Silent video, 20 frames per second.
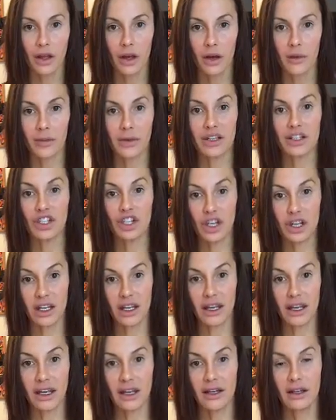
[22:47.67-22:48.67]
My
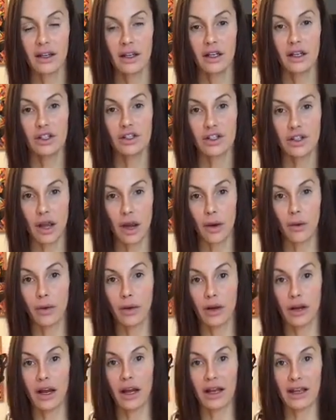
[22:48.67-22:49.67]
chicken, so
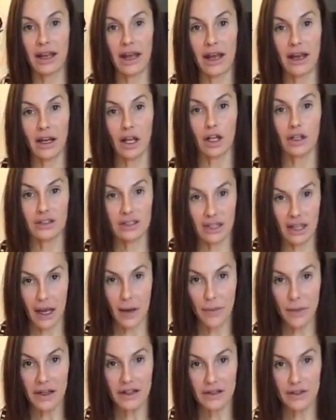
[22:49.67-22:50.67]
again, to get a
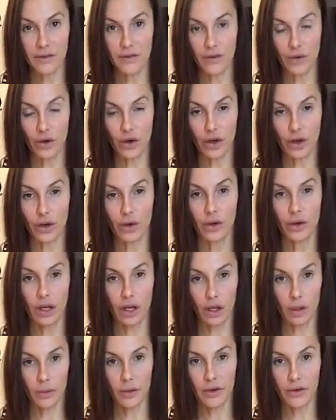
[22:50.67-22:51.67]
piece of foil,
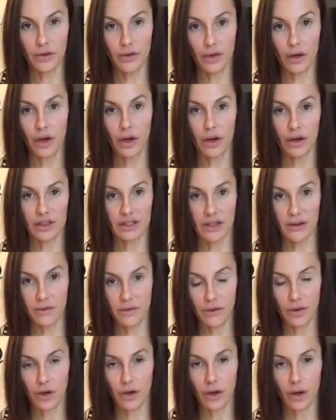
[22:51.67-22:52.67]
aluminum foil or tin
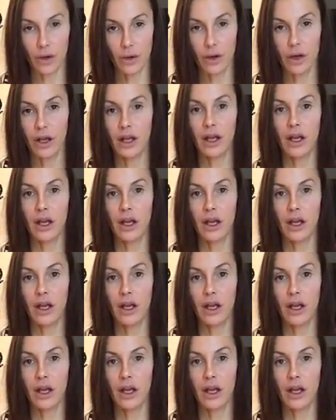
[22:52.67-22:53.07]
foil,